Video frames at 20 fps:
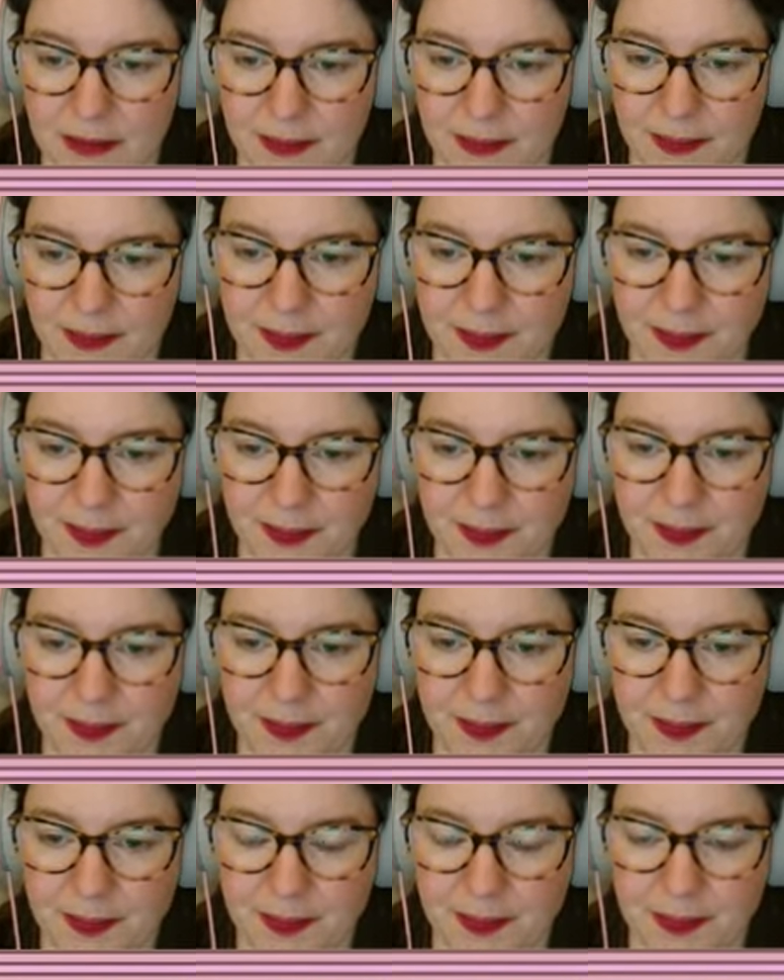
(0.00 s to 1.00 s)

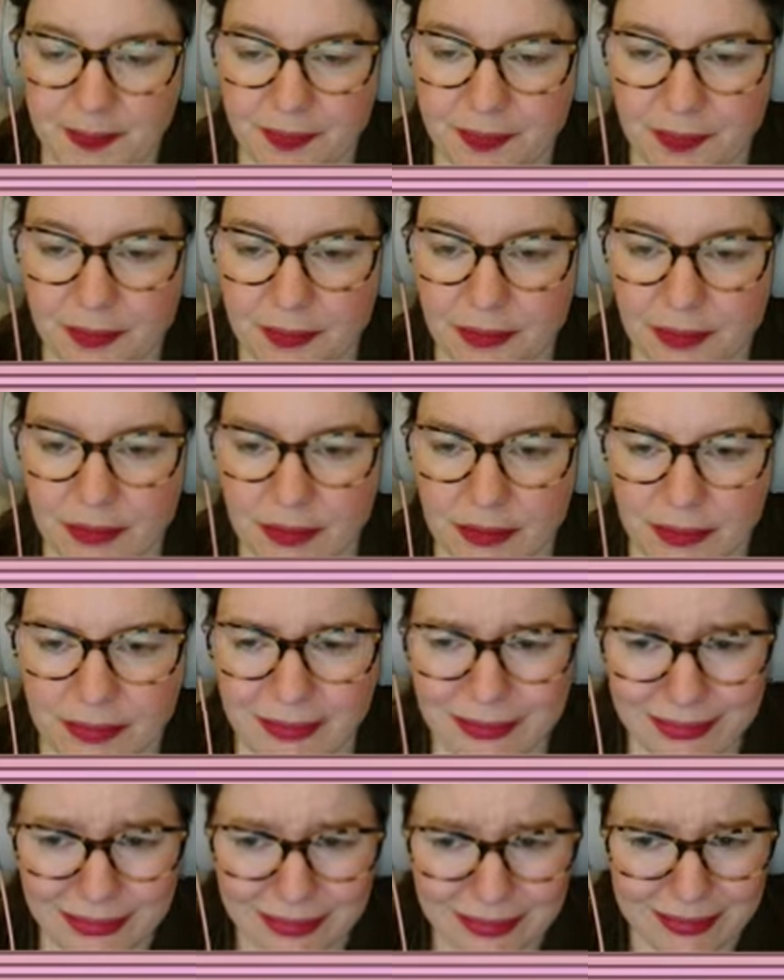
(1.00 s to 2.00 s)

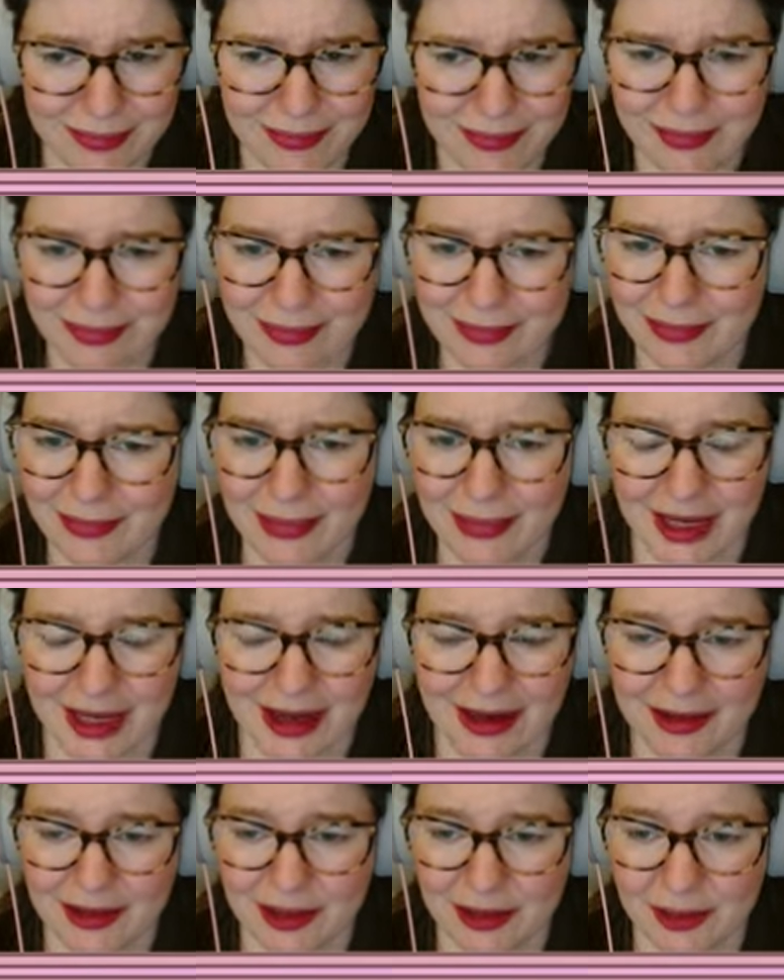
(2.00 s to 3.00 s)
I
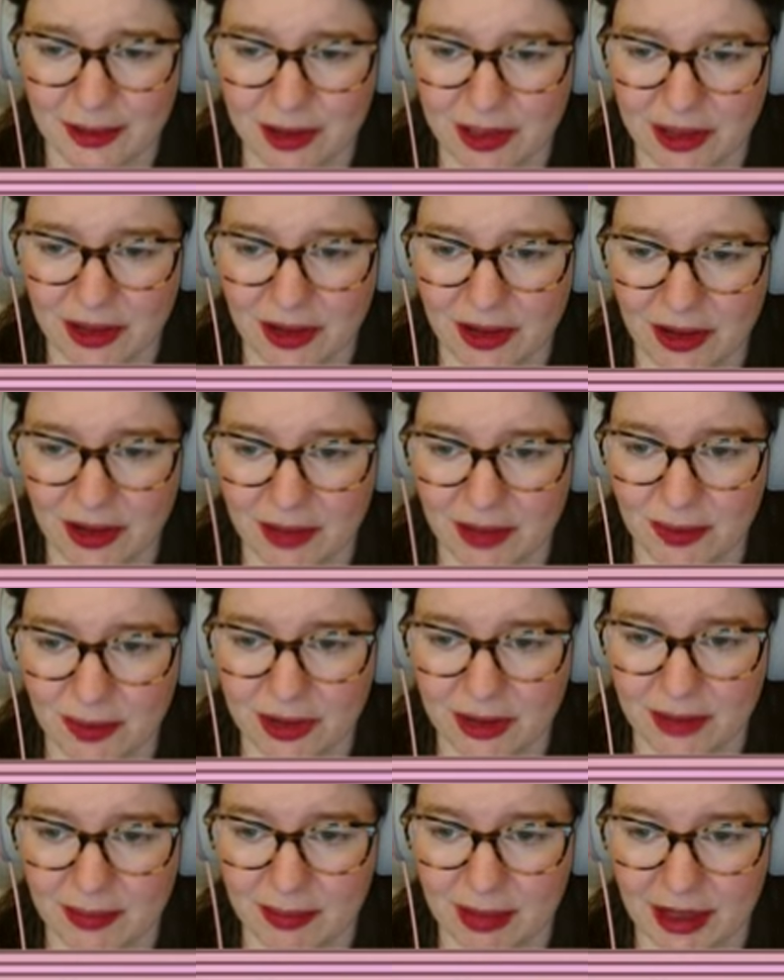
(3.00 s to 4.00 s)
don't know what's going on
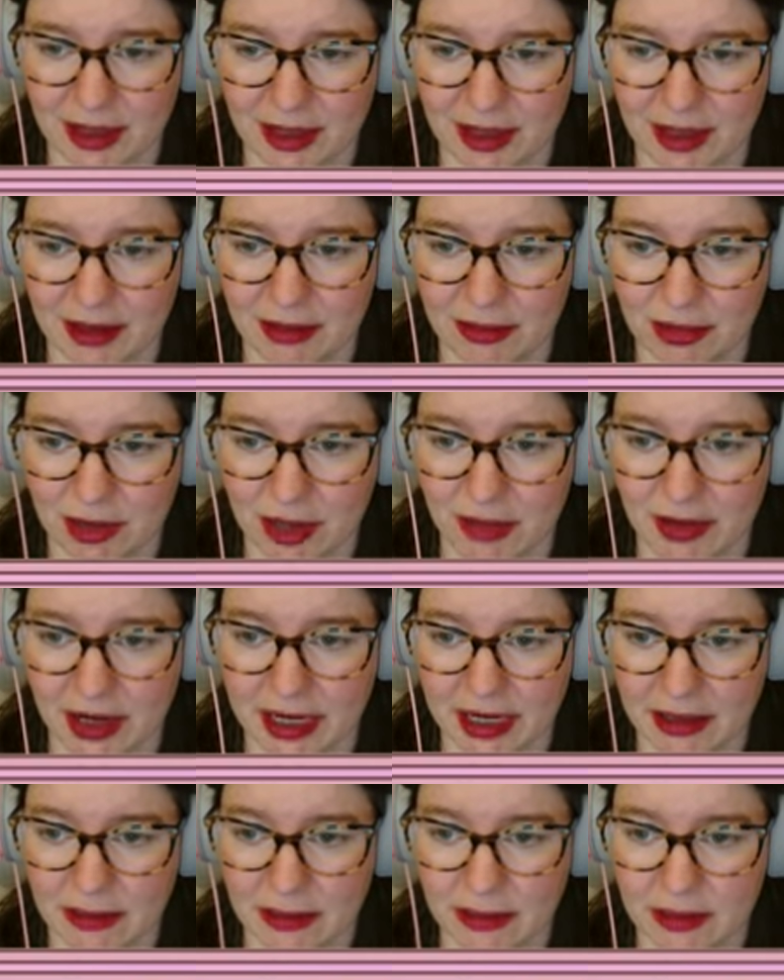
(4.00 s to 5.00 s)
with my throat right
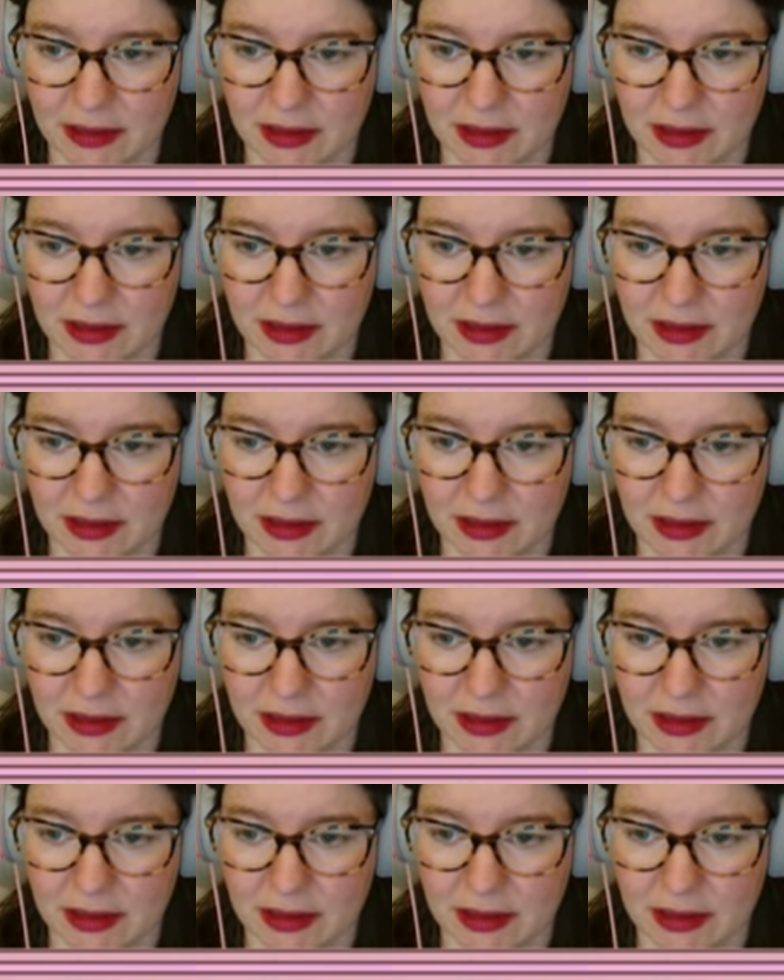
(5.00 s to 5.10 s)
now.